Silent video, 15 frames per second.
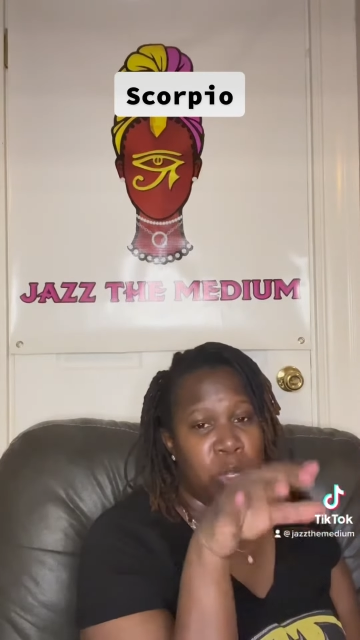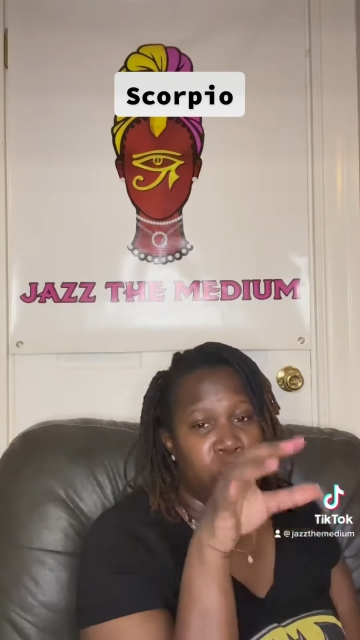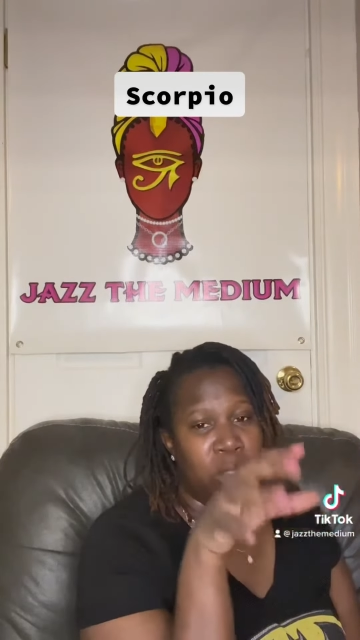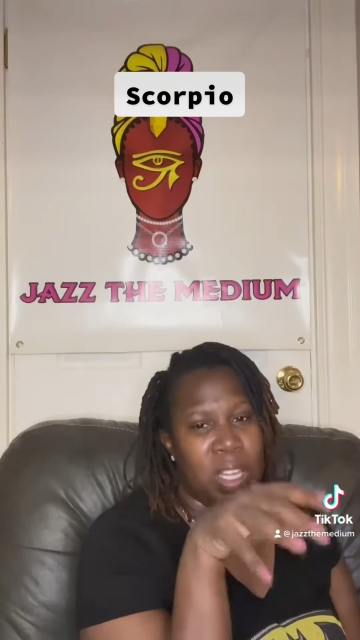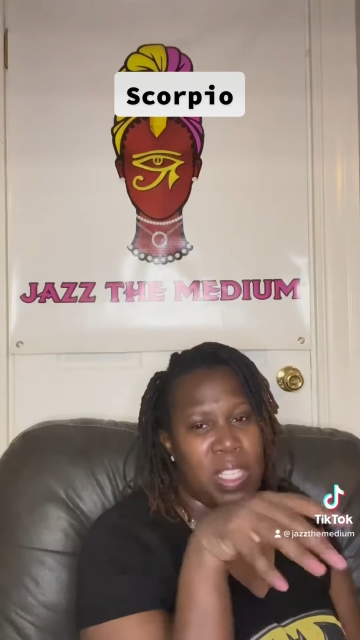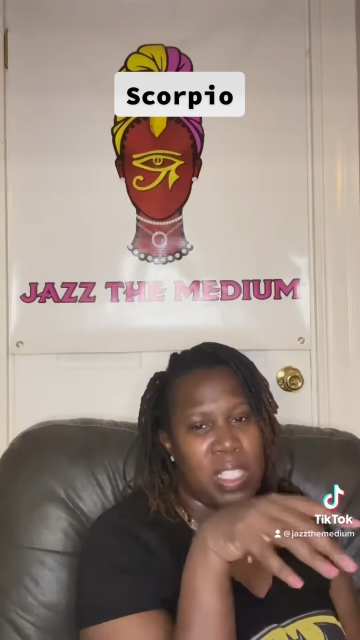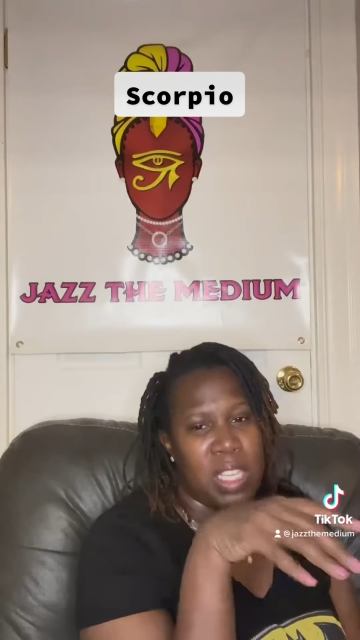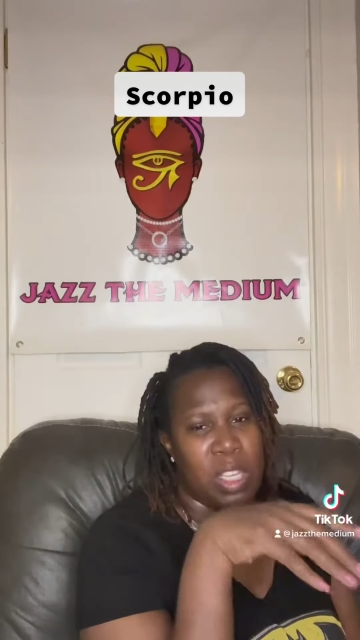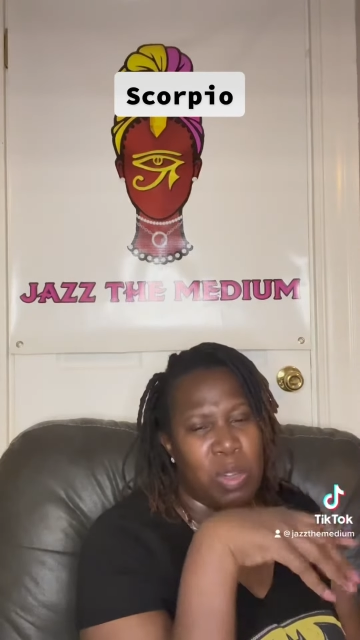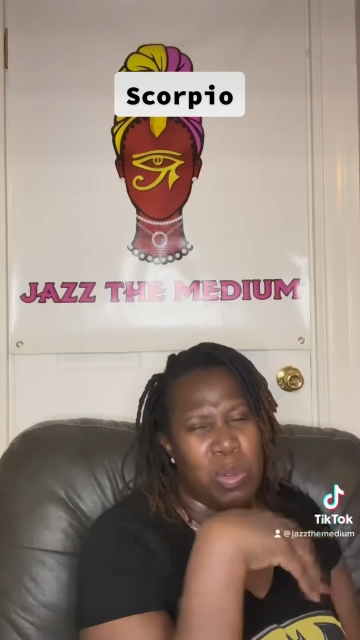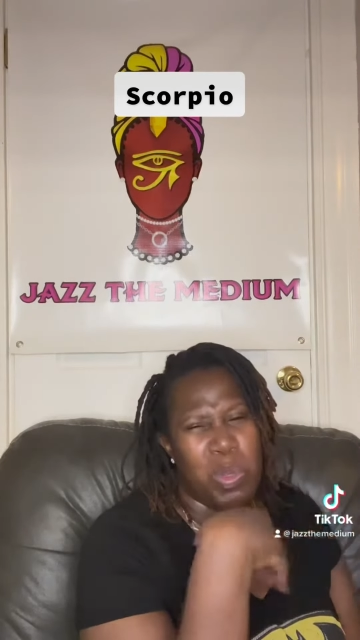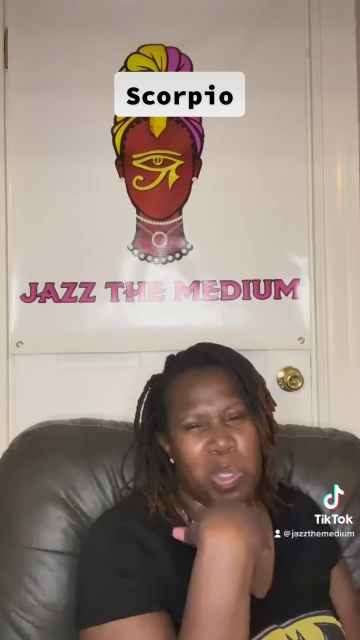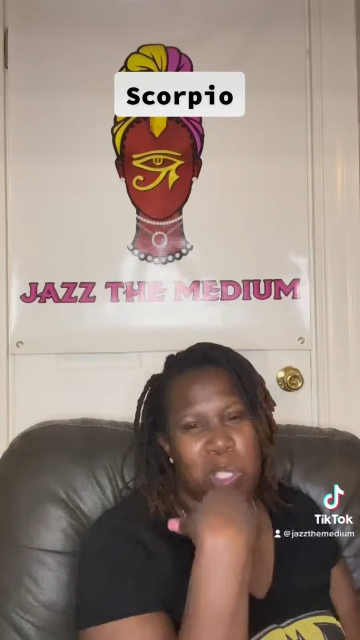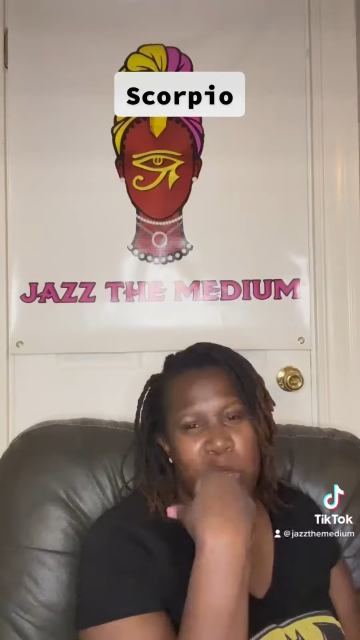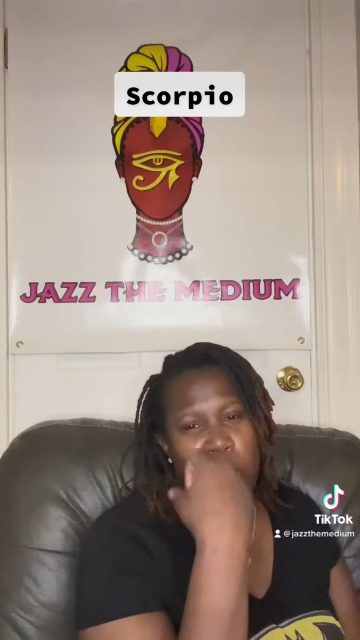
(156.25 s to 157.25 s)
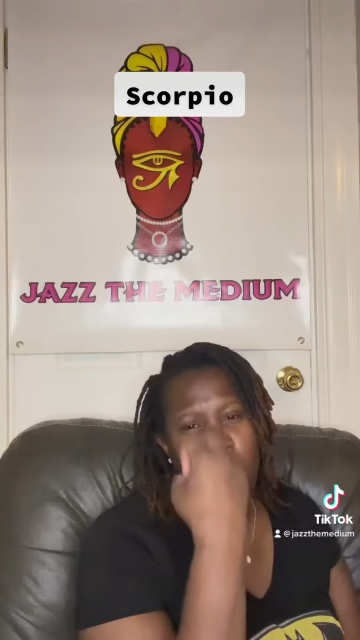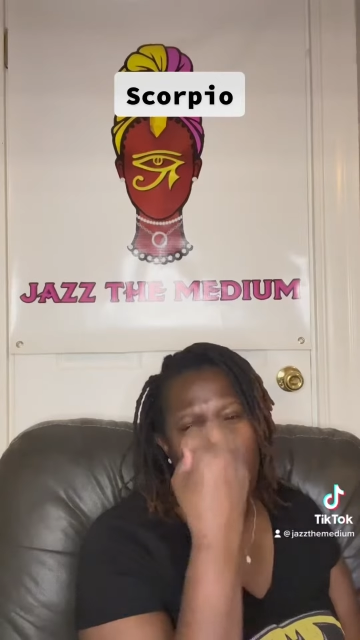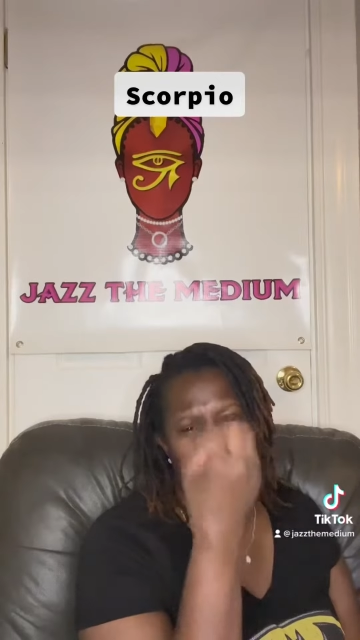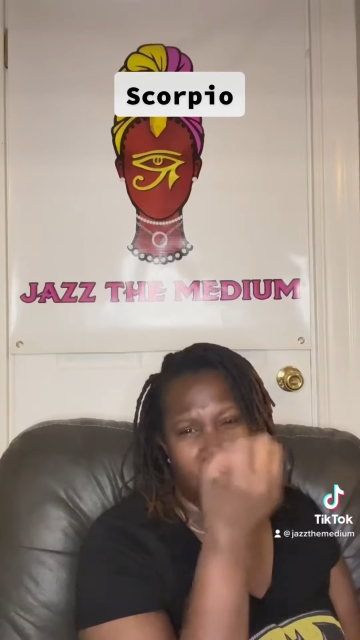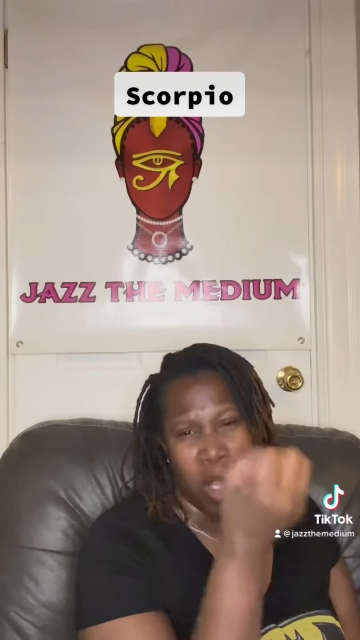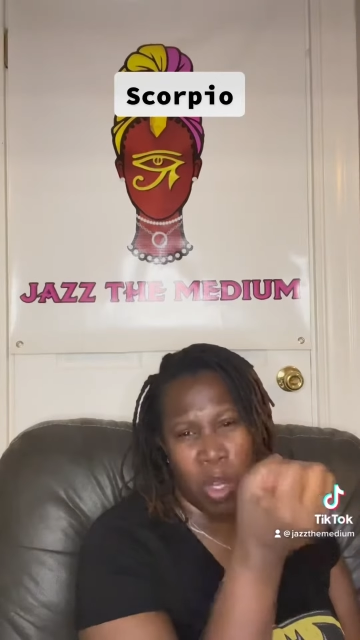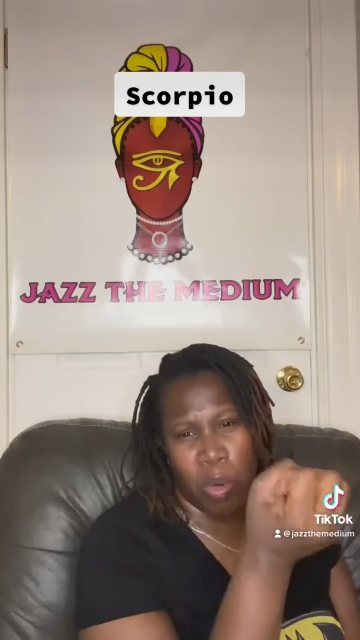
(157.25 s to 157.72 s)
you get single, you still
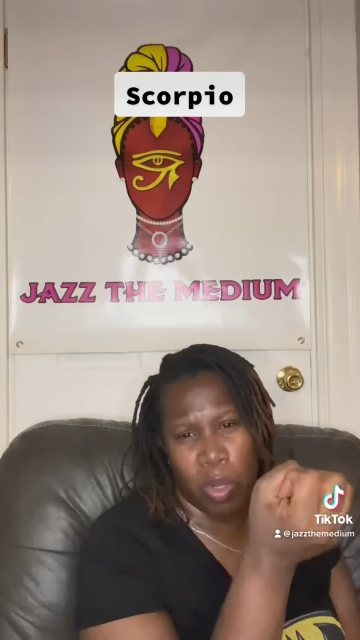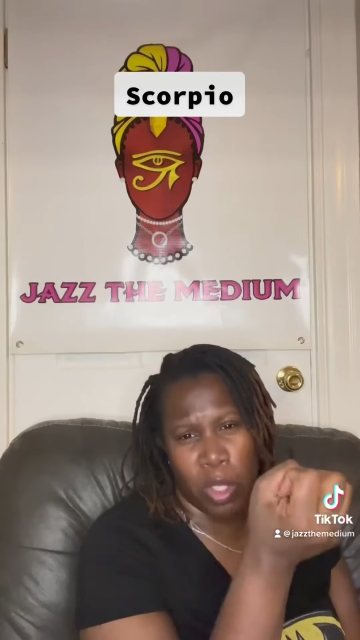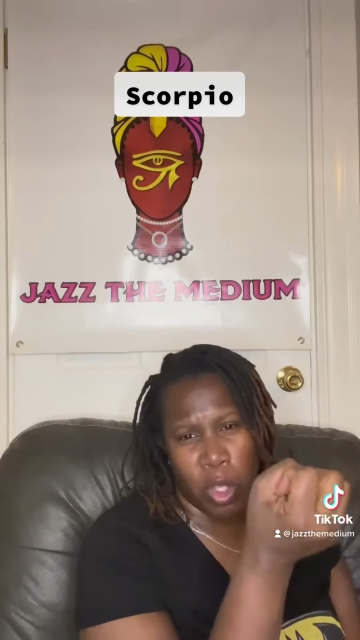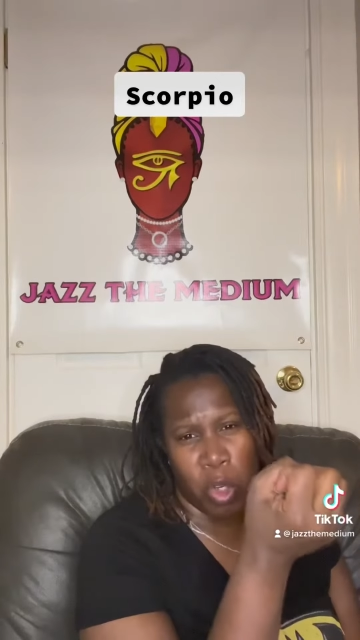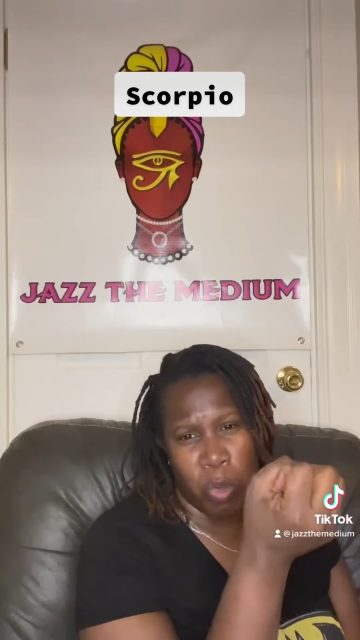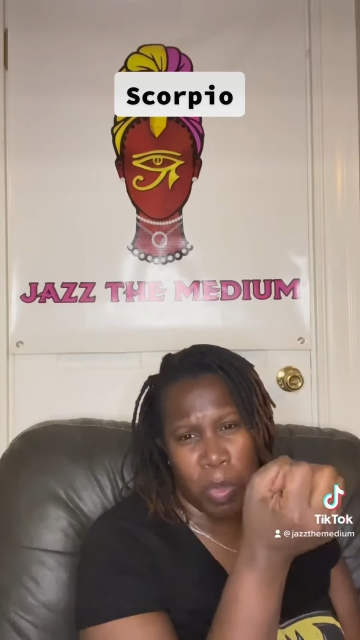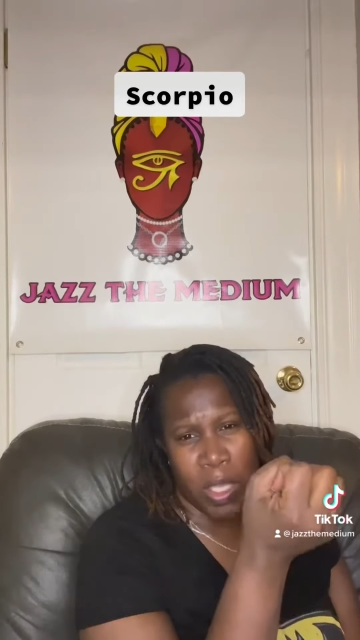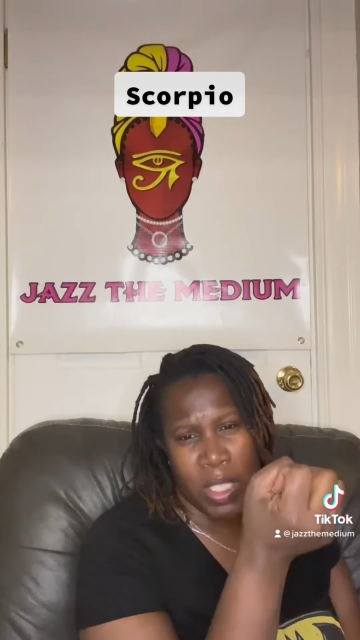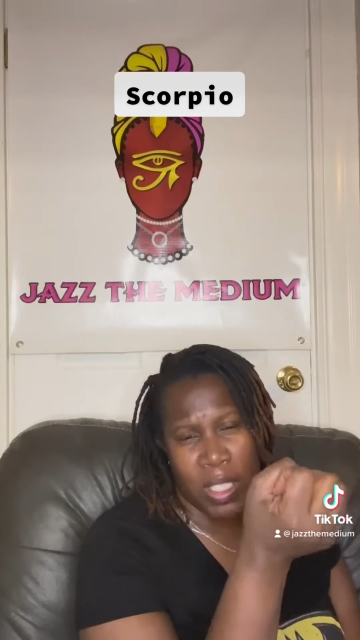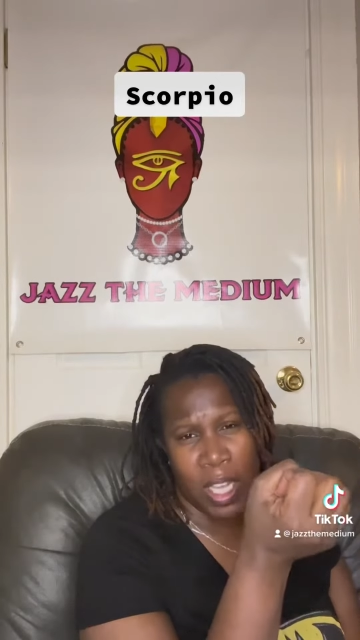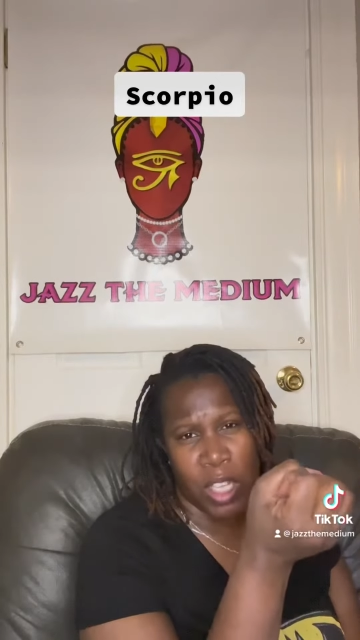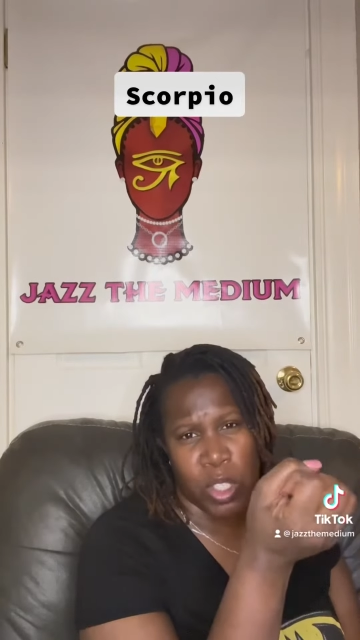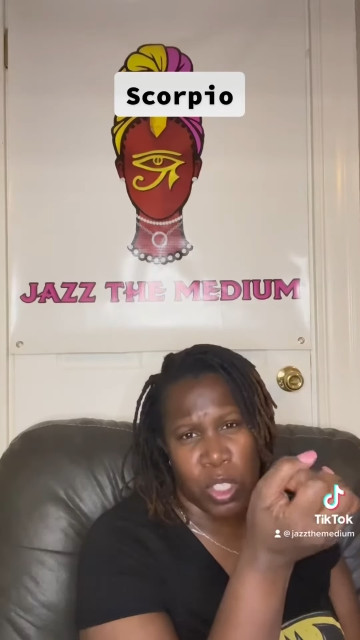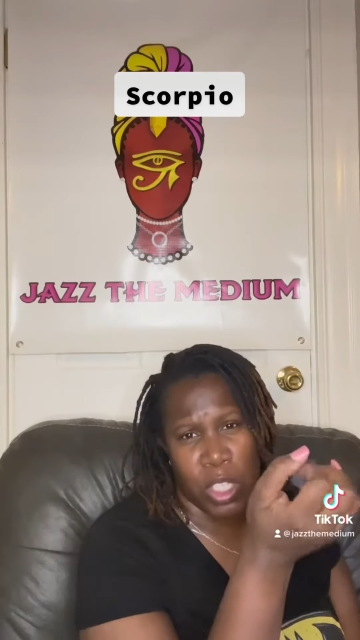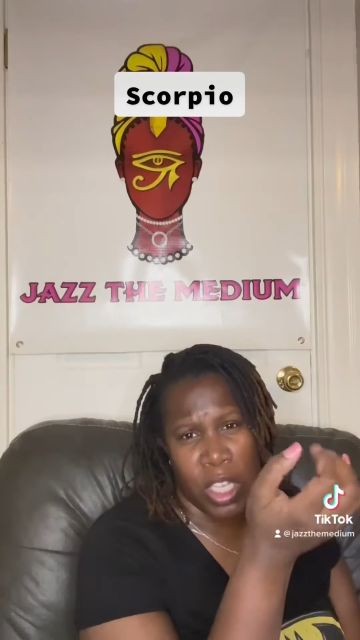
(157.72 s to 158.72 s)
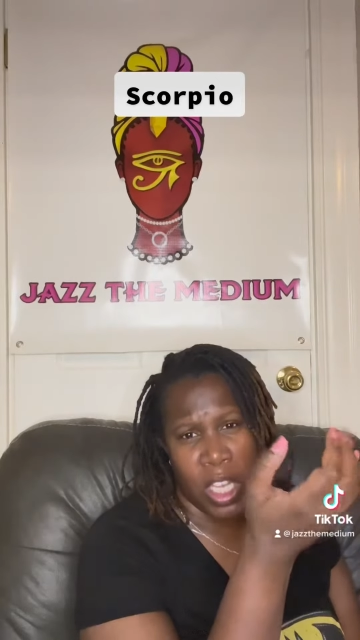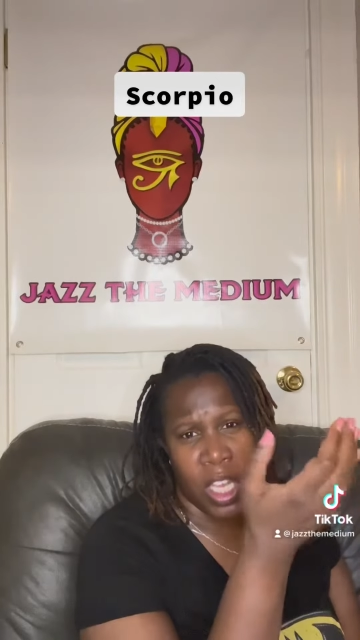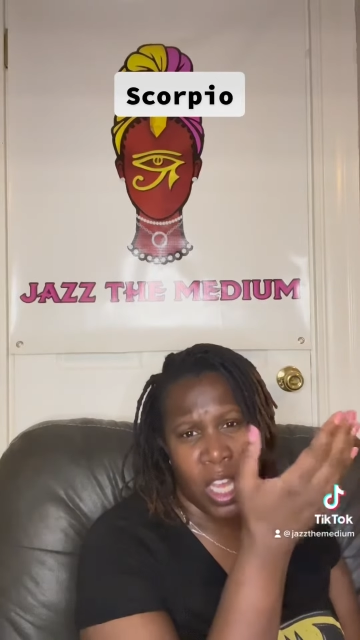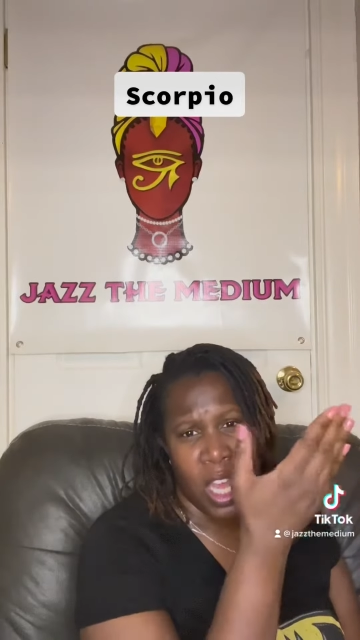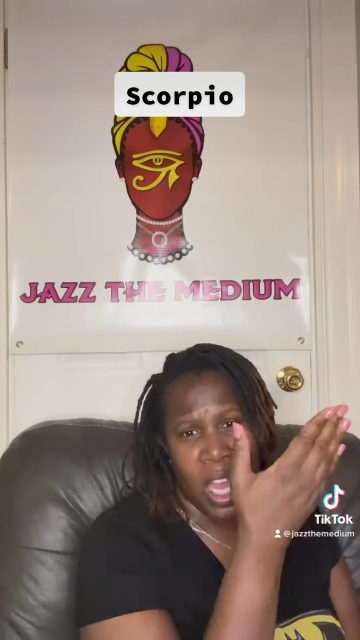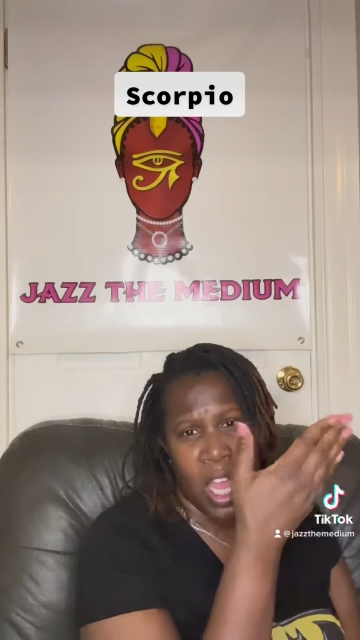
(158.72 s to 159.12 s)
gonna mingle a little bit sexually.